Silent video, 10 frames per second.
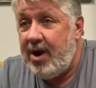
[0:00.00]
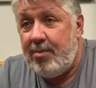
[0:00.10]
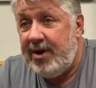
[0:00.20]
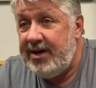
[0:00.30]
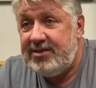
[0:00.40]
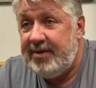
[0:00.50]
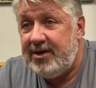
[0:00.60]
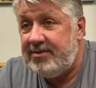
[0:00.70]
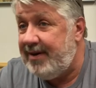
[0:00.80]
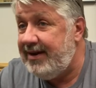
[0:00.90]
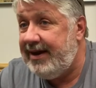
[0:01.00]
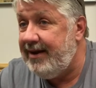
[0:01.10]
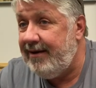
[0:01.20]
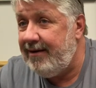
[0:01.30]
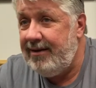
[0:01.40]
our money is better spent
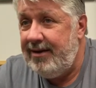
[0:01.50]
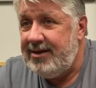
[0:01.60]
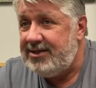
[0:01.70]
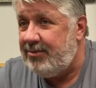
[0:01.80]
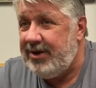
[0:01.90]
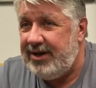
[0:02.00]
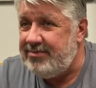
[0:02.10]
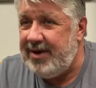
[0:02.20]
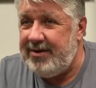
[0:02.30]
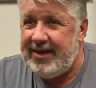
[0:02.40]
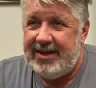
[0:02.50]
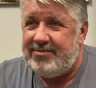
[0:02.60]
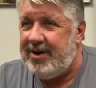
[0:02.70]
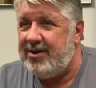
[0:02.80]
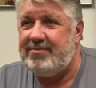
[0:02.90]
here. Someone else might think it's
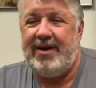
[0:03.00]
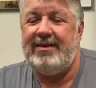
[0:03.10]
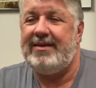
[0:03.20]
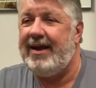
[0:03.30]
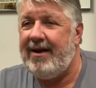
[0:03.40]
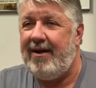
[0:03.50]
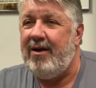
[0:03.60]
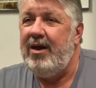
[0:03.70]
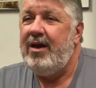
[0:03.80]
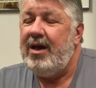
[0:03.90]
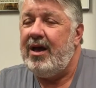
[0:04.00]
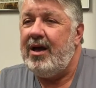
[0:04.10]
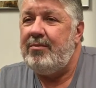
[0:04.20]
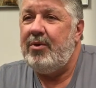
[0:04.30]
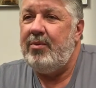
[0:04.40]
better spent there.
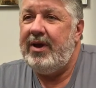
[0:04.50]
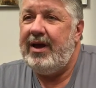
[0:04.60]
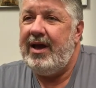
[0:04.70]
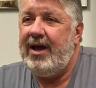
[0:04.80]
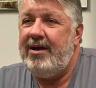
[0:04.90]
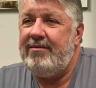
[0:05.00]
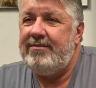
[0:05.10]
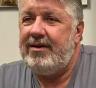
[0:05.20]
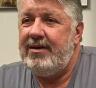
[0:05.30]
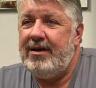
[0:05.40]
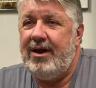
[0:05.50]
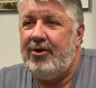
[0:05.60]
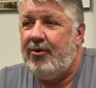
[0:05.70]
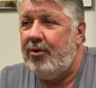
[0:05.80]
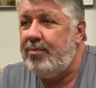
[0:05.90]
But we have a
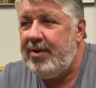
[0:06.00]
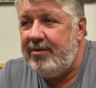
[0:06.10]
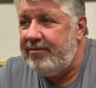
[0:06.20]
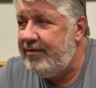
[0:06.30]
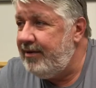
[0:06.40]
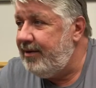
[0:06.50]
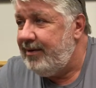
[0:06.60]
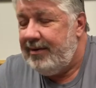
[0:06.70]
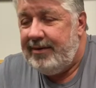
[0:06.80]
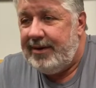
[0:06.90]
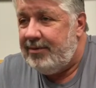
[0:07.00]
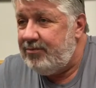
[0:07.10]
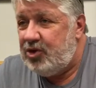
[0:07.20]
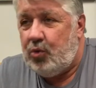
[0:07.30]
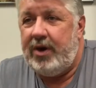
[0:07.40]
group of
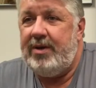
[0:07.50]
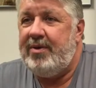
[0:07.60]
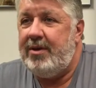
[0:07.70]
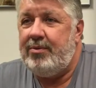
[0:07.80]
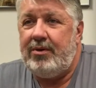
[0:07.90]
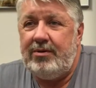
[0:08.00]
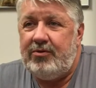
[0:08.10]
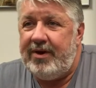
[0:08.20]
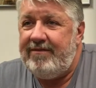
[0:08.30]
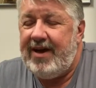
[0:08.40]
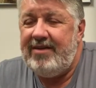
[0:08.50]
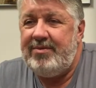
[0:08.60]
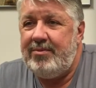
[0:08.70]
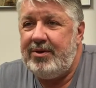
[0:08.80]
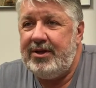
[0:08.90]
20 people, 25
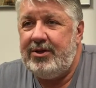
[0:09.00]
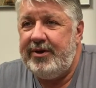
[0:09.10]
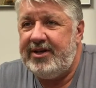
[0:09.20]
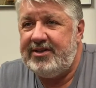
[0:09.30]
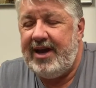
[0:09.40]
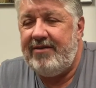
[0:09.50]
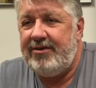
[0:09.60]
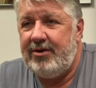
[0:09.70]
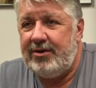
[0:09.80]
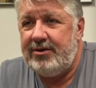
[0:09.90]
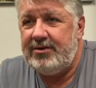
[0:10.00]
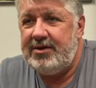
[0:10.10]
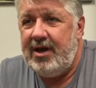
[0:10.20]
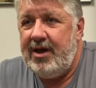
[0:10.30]
people, including staff and alders,